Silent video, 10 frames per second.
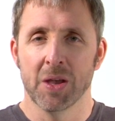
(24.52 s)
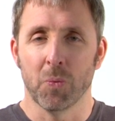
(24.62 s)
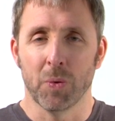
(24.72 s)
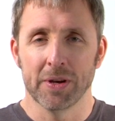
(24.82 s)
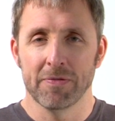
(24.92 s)

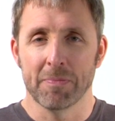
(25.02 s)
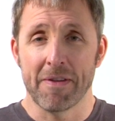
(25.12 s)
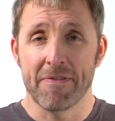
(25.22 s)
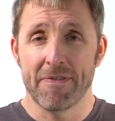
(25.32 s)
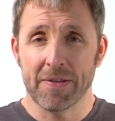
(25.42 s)
One of
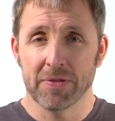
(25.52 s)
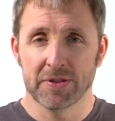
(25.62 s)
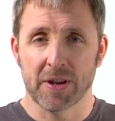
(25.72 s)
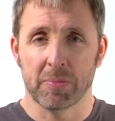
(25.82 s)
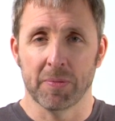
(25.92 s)
my favorite
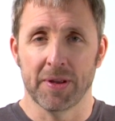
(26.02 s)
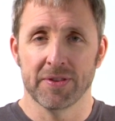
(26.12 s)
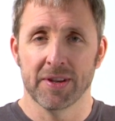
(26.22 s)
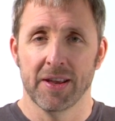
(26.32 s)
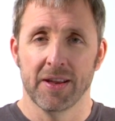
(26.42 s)
supplements